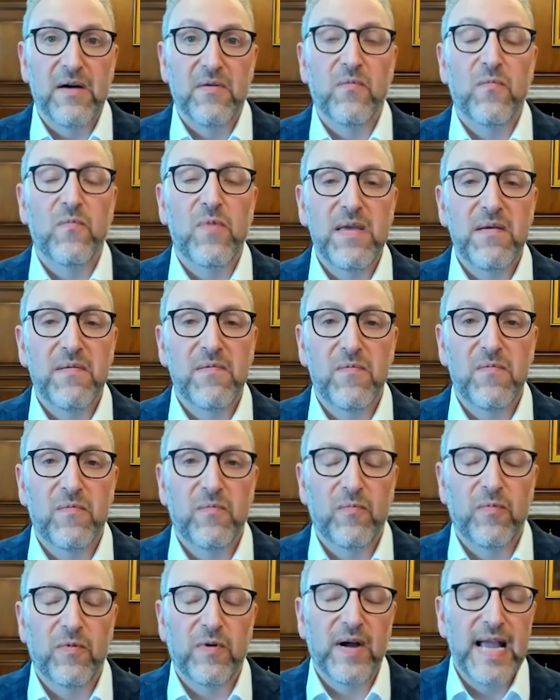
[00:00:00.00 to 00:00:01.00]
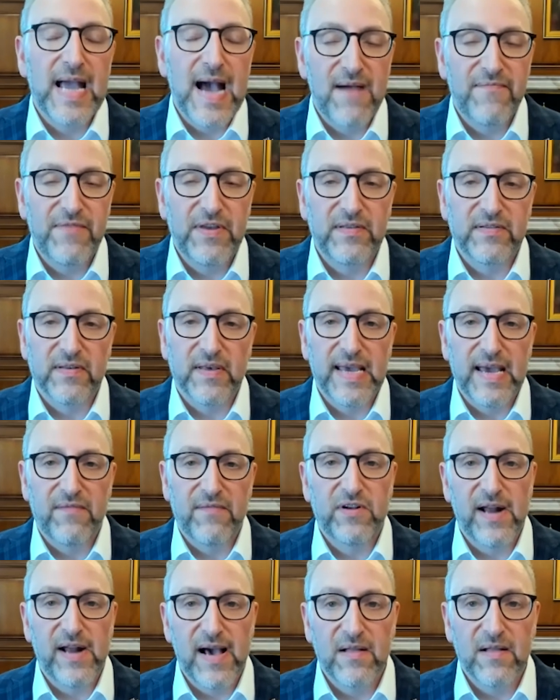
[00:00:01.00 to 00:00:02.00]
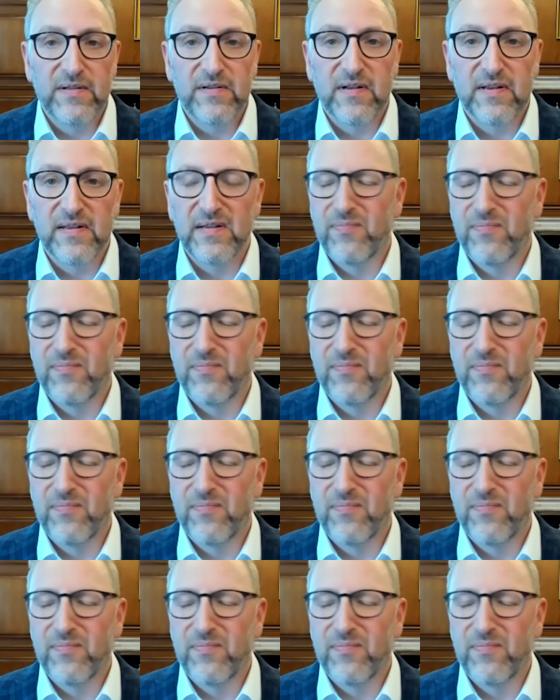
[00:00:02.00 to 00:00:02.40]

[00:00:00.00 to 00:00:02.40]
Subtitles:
we obviously have challenges,